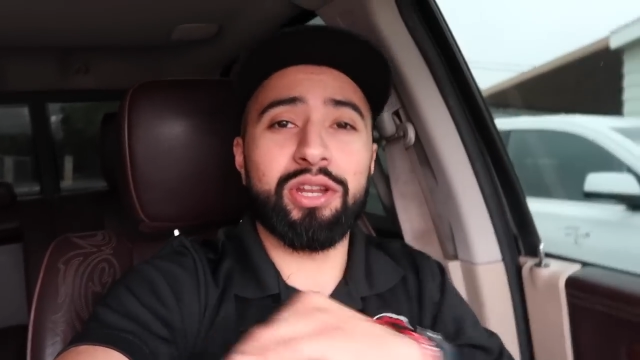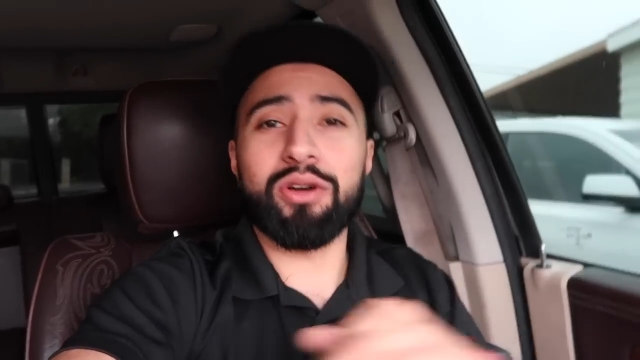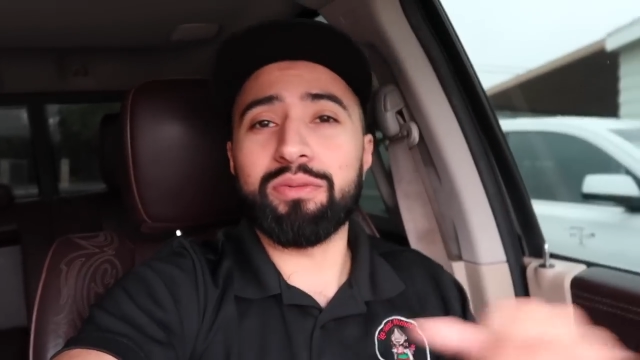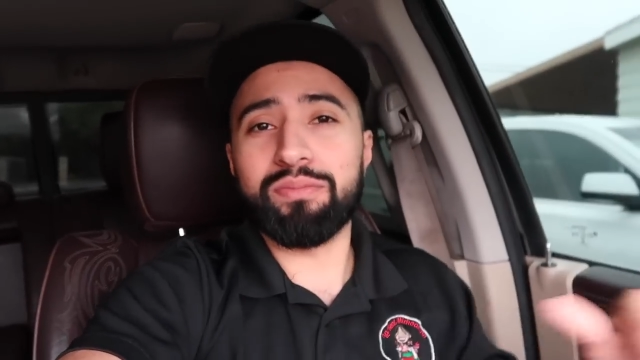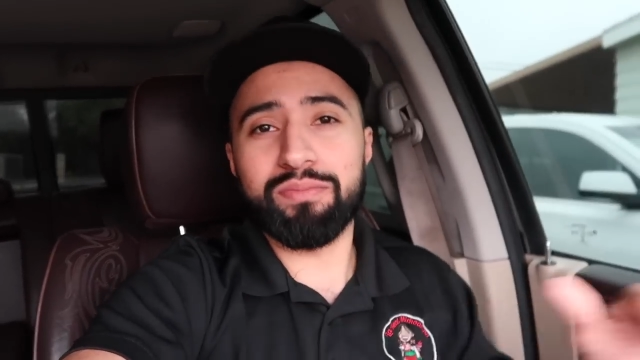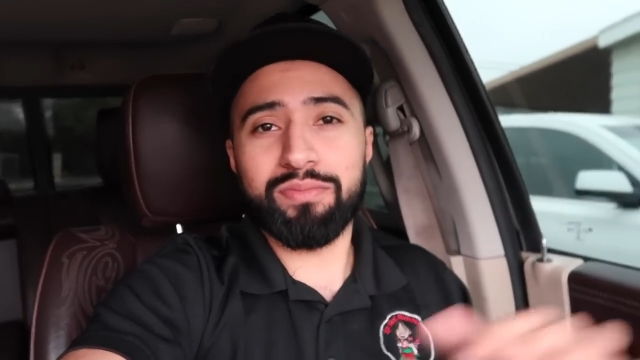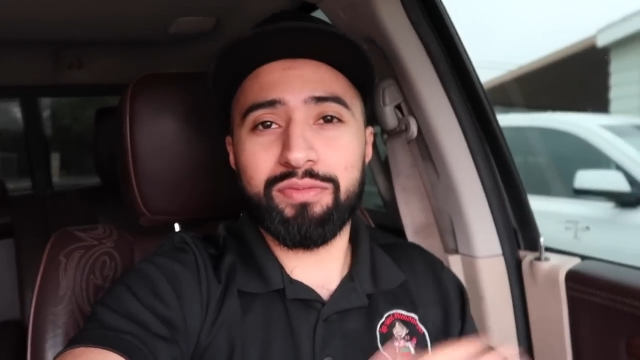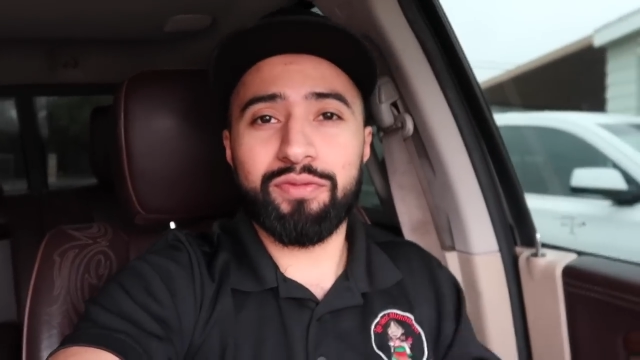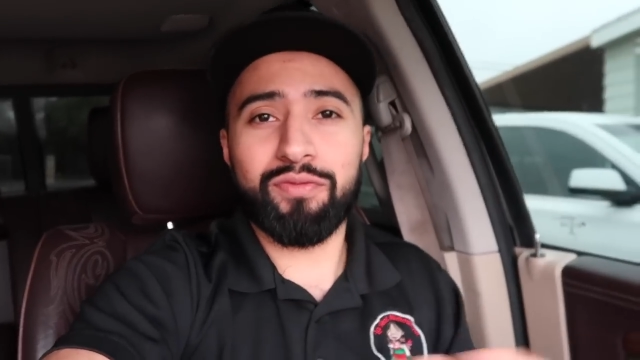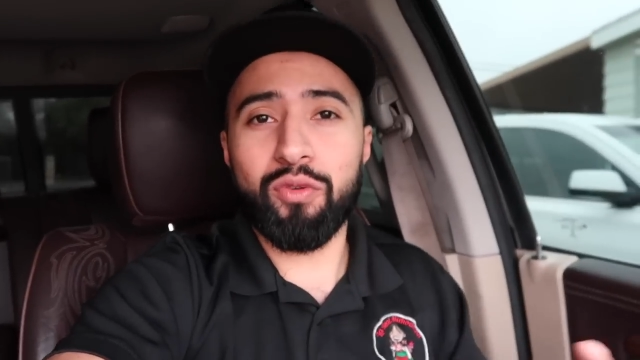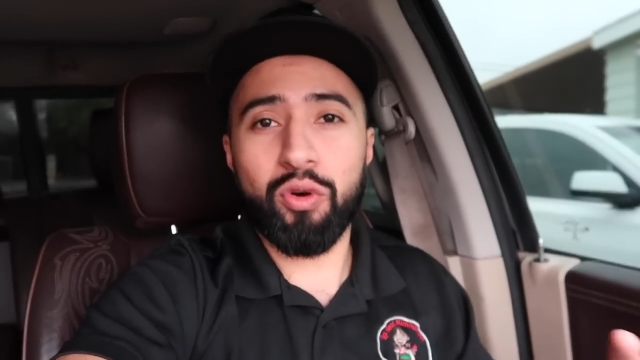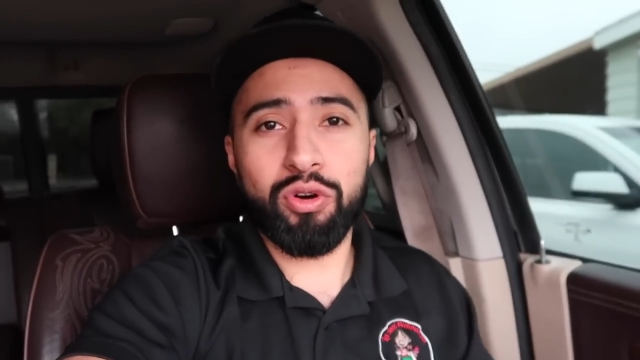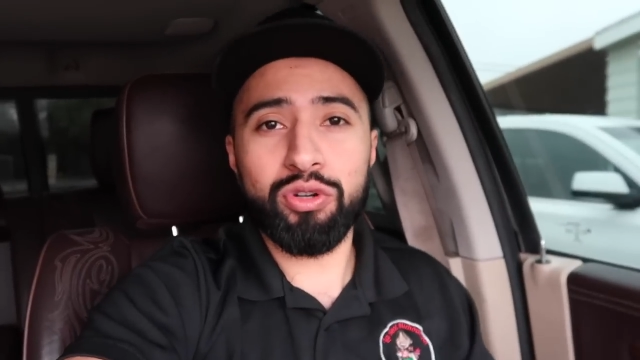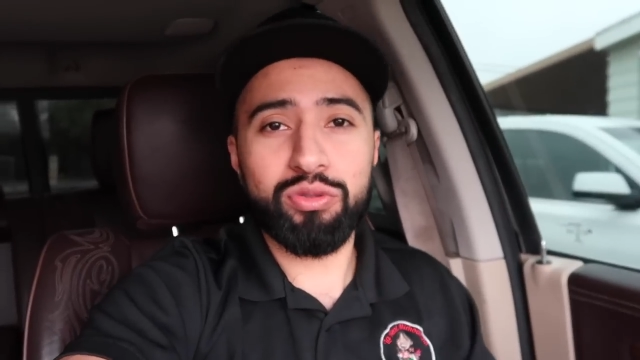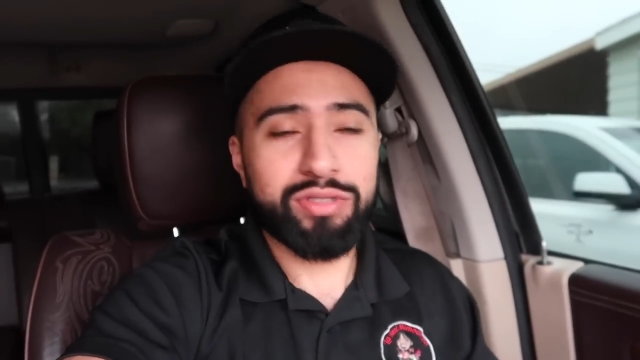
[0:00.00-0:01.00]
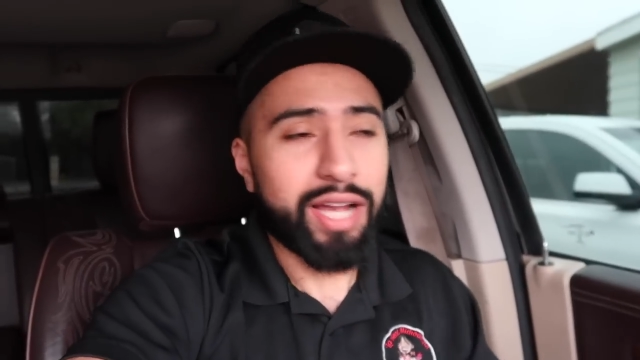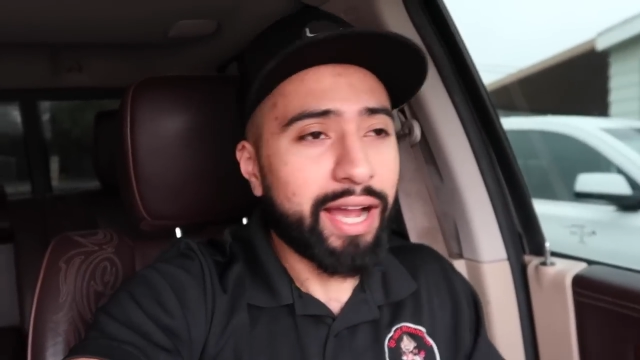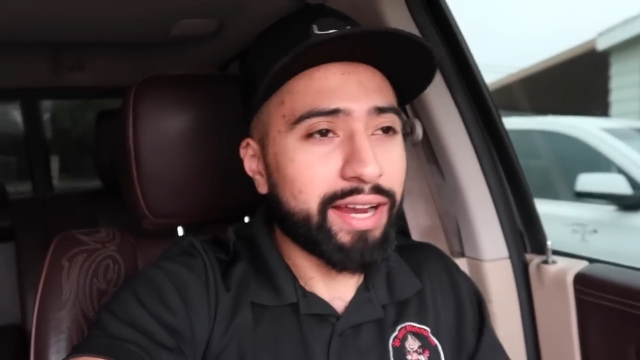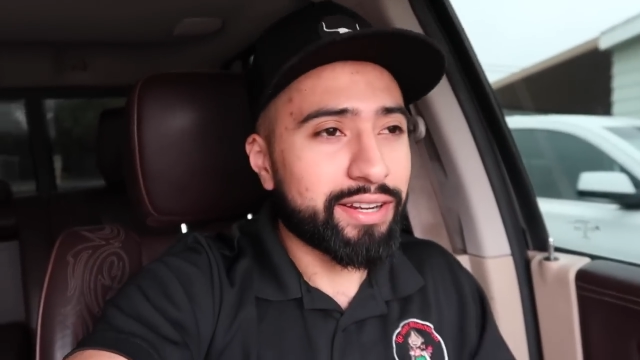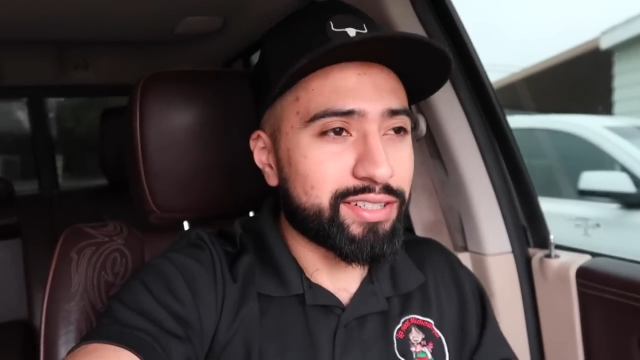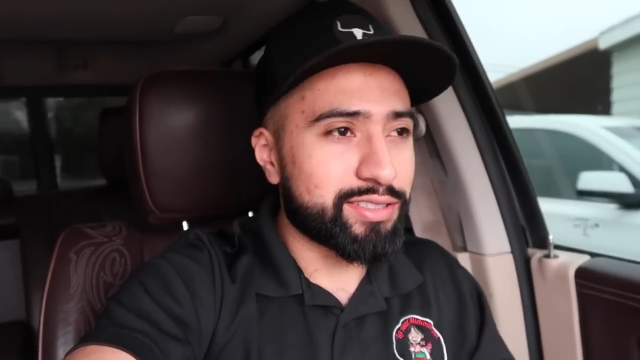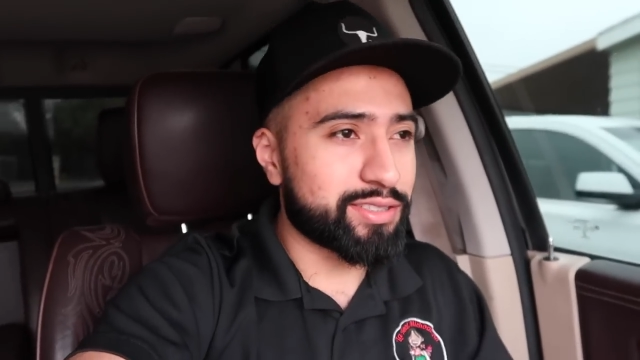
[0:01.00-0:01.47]
know, four new
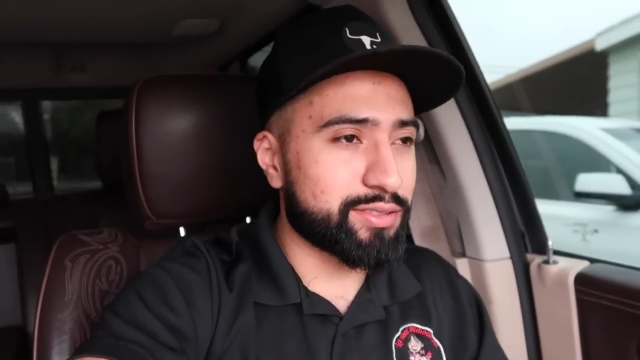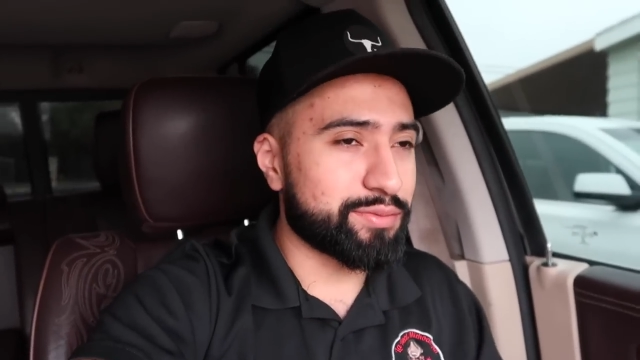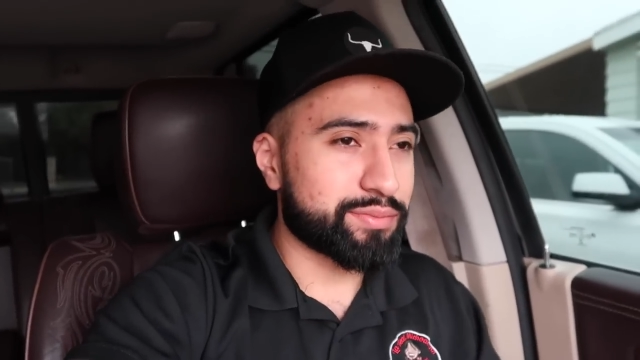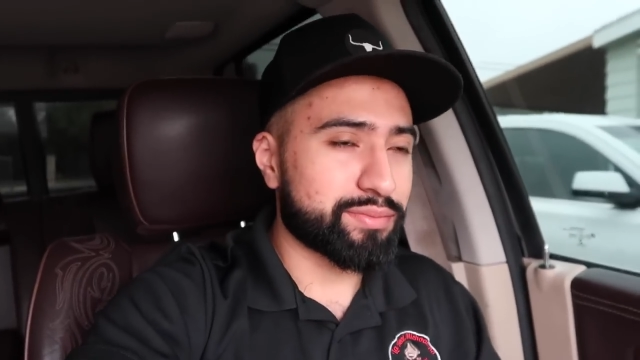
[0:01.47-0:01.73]
tires.